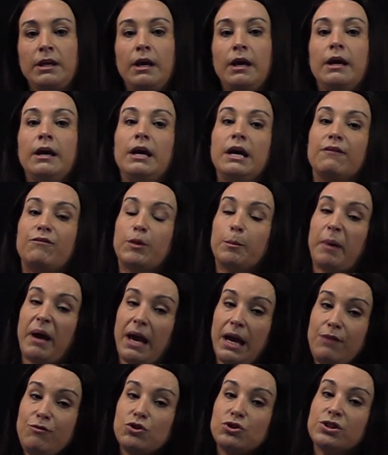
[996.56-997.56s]
If the
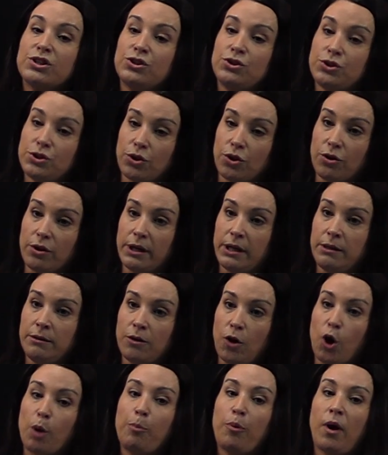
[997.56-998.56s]
behaviors concerning
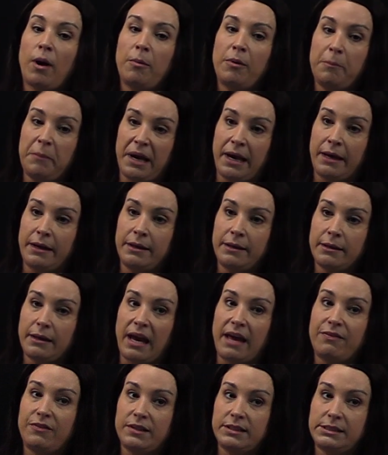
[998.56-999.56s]
are problematic
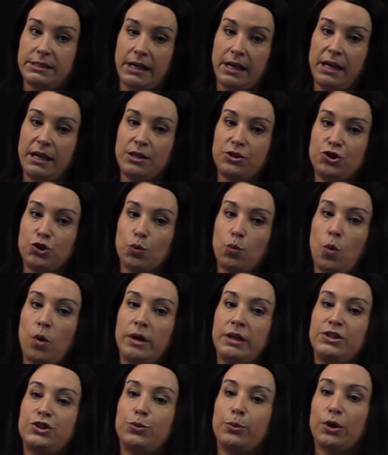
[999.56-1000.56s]
at this age, you're
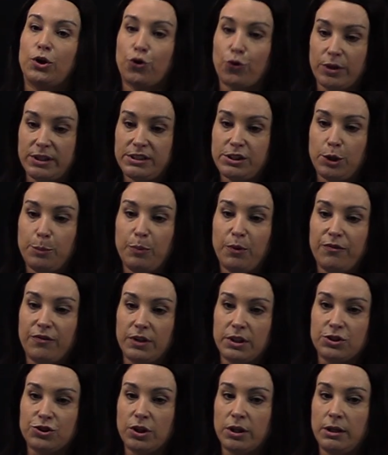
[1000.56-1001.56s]
wanting to increase
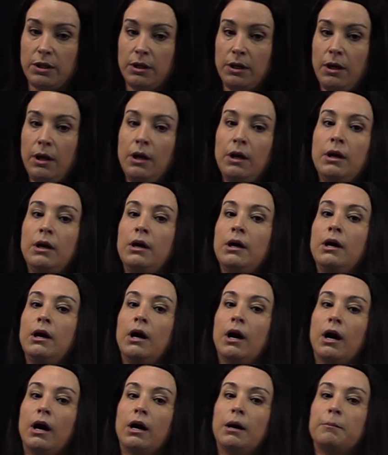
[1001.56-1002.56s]
supervision,
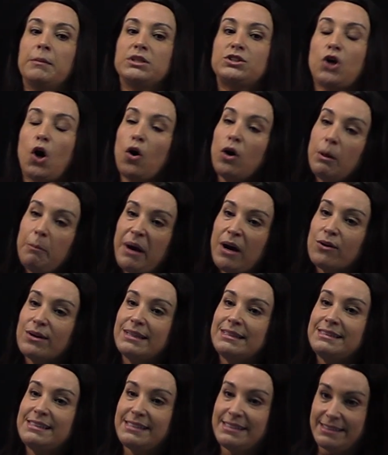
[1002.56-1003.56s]
talk about
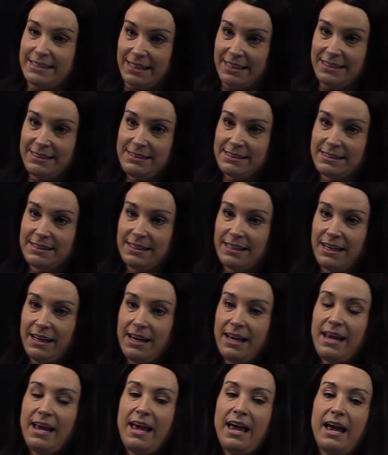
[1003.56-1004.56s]
consent,
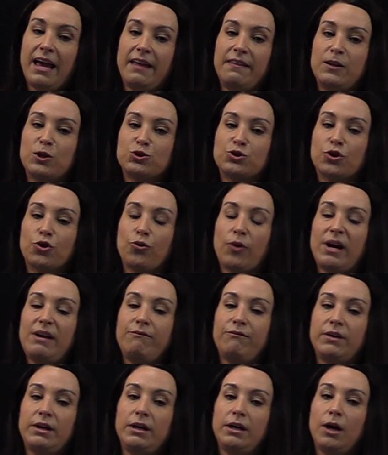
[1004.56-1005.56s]
and there's a great
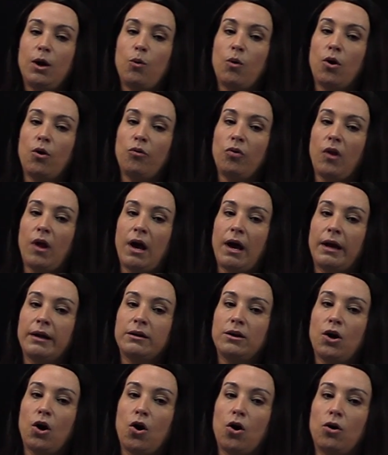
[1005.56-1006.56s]
video online
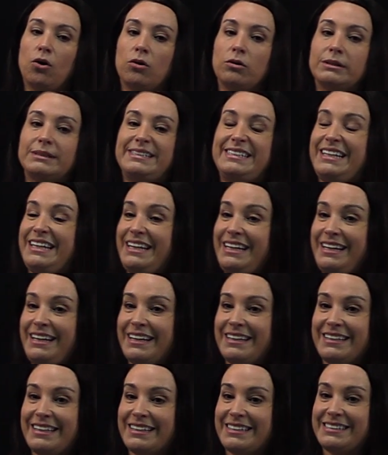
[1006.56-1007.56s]
called Tea
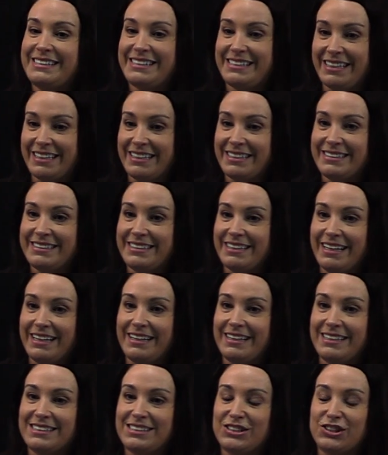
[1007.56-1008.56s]
and Consent. And
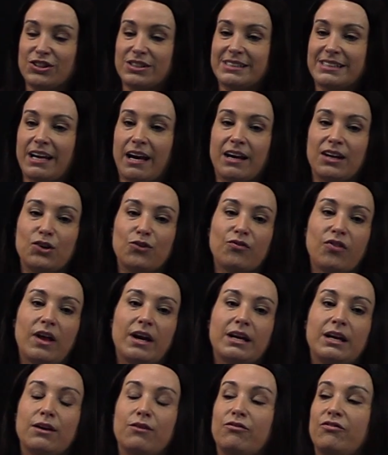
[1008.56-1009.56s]
it's just kind of like
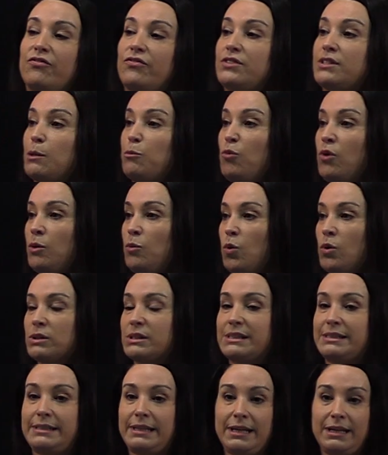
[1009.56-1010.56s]
if someone wants
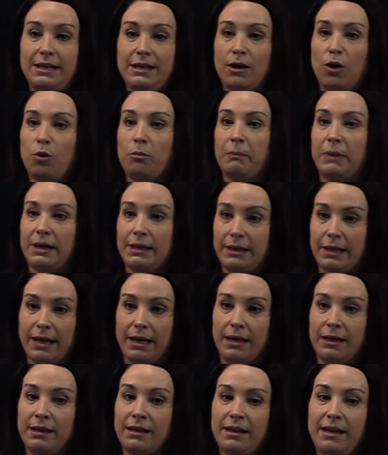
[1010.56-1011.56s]
tea on Monday,